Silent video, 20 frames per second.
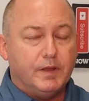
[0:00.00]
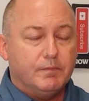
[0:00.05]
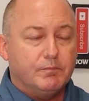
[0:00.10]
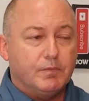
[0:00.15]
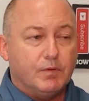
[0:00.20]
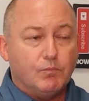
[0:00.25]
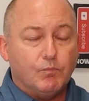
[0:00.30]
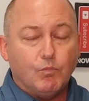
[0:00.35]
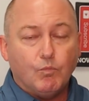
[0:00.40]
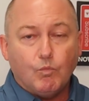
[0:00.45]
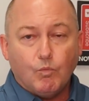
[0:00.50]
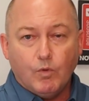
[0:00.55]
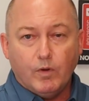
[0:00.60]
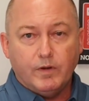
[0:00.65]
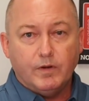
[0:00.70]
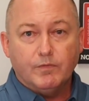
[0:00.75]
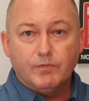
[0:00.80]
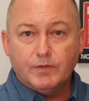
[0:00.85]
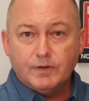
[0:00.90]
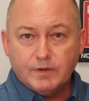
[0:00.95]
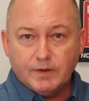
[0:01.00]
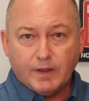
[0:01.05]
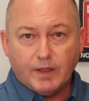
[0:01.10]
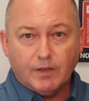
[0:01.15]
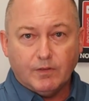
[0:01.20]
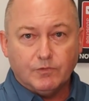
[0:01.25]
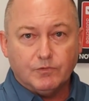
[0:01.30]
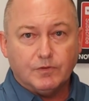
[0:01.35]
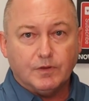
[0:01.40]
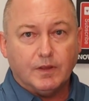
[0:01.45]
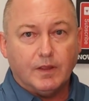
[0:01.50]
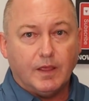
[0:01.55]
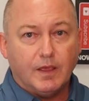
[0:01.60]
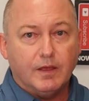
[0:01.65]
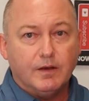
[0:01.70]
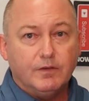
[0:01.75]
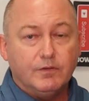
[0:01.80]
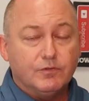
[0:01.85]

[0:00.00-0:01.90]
And one of the tells, again,